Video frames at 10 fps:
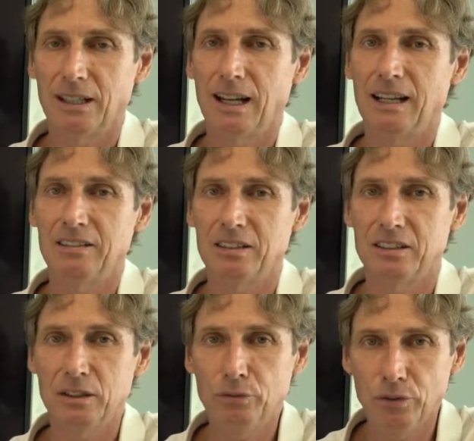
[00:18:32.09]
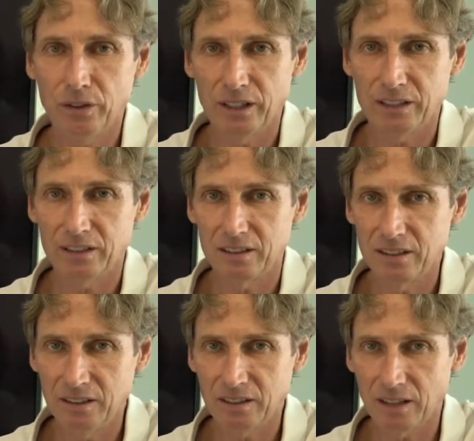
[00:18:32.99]
has a different
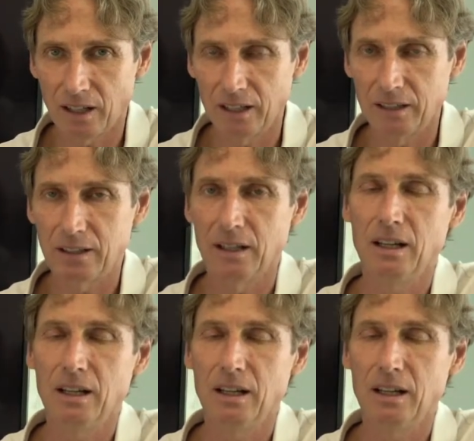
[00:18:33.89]
design